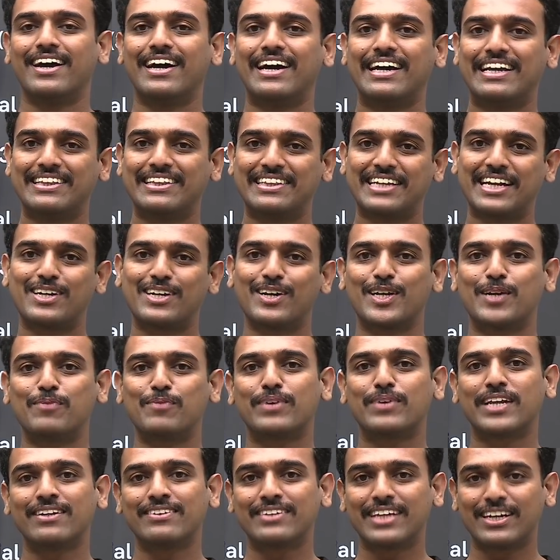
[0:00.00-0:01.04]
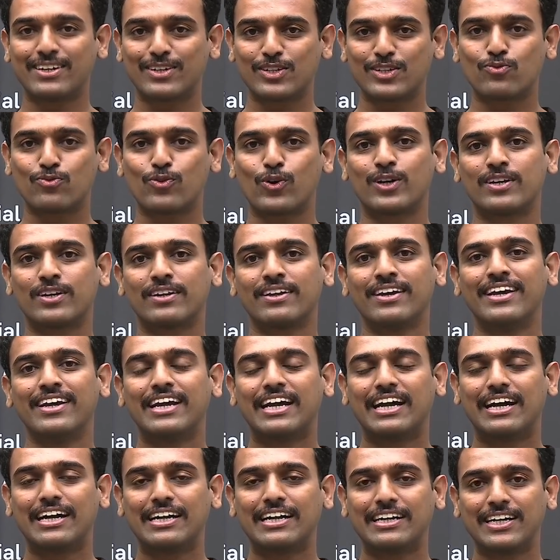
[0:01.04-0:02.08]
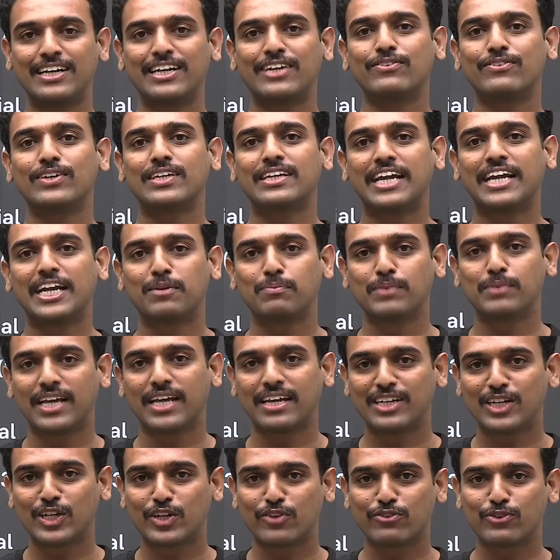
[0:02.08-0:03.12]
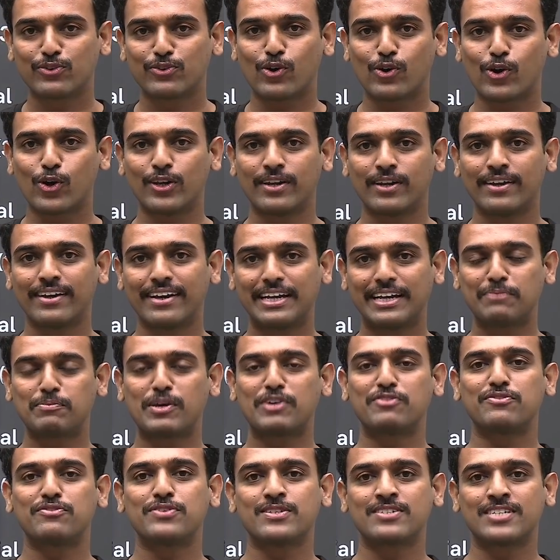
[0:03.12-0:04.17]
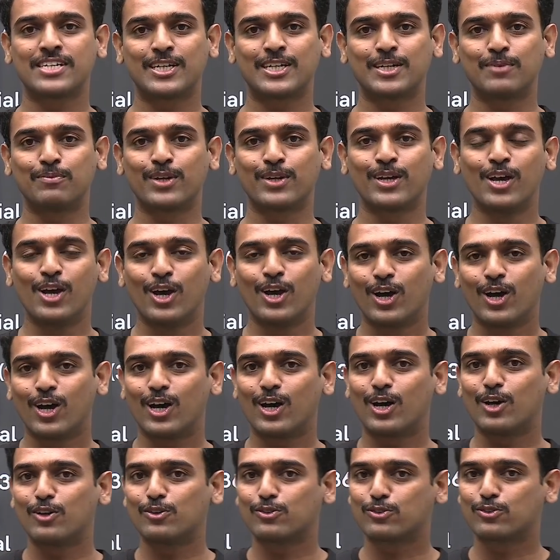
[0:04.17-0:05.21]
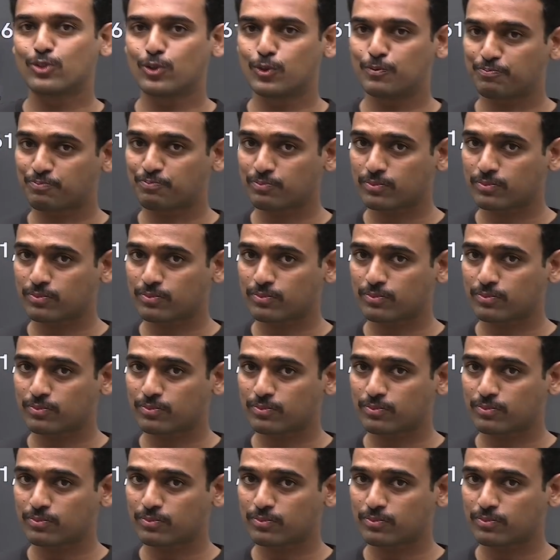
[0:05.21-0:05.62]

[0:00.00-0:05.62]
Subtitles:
in that attempt, and that is what didn't even get me an interview call in my first attempt. So